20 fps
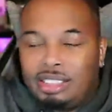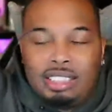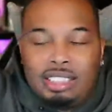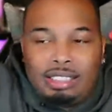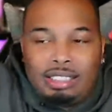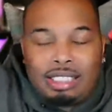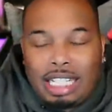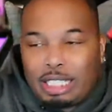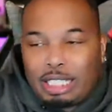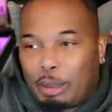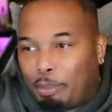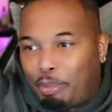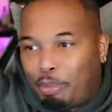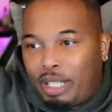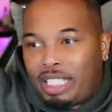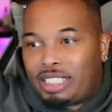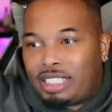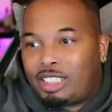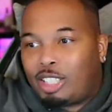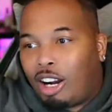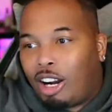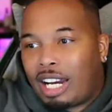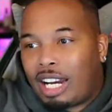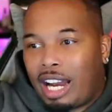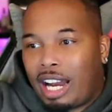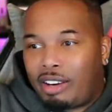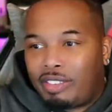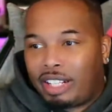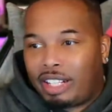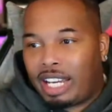It's like the biggest talk I
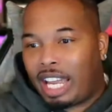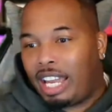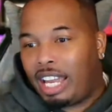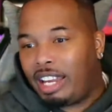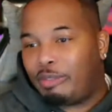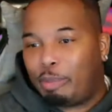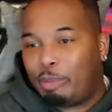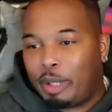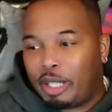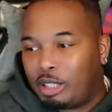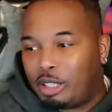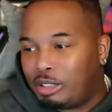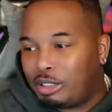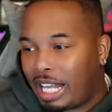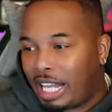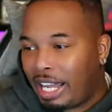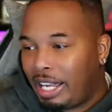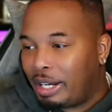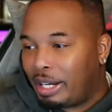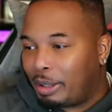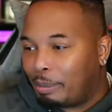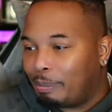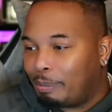ever gave, Bill. Damn.